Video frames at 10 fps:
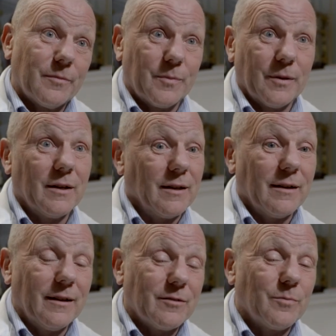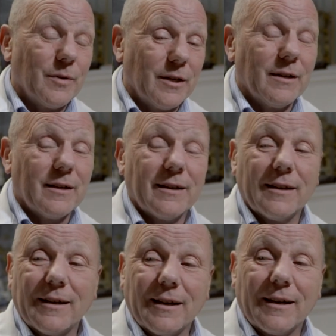but it's been,
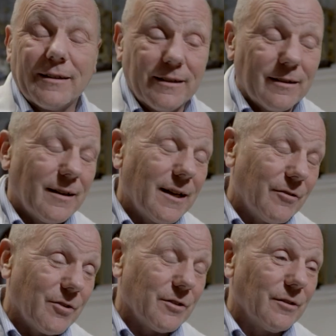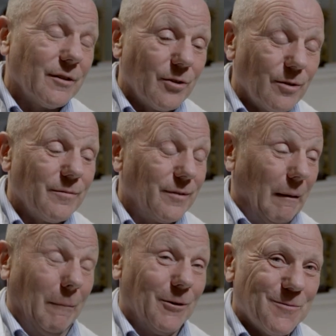I think the end result,
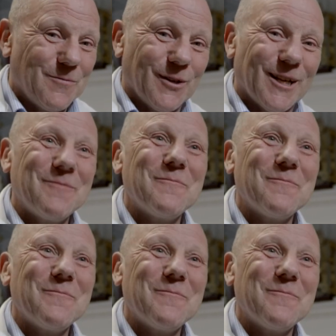hopefully,